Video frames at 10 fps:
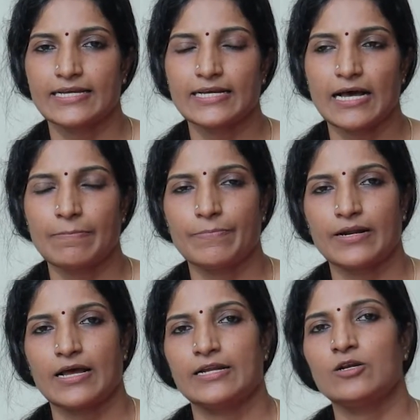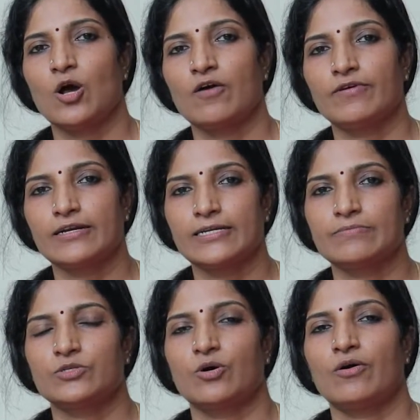like upper and lower
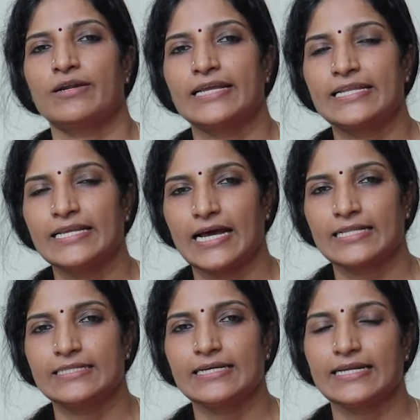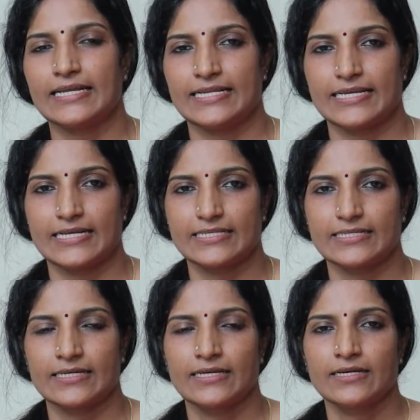limbs or any other
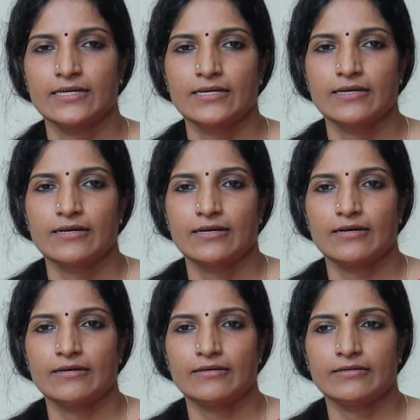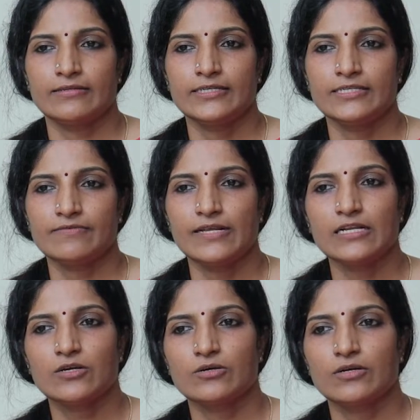areas. This
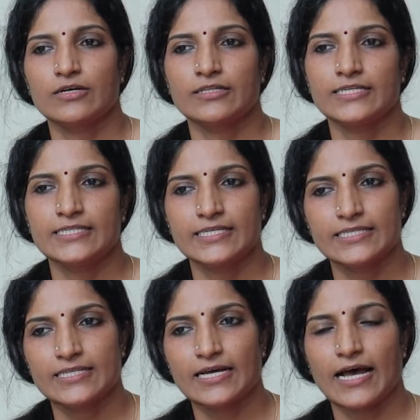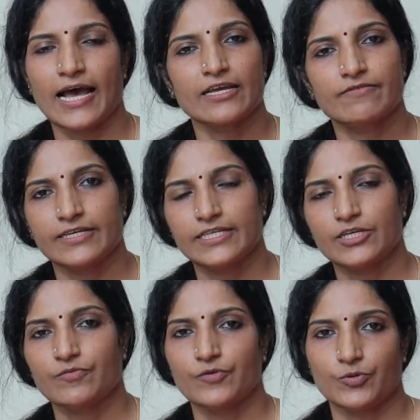is the
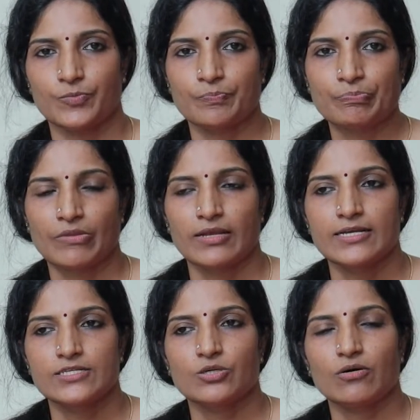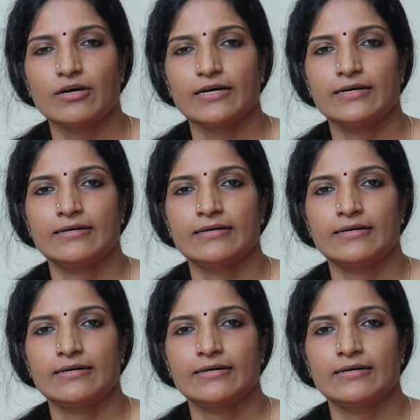Ayurvedic view. So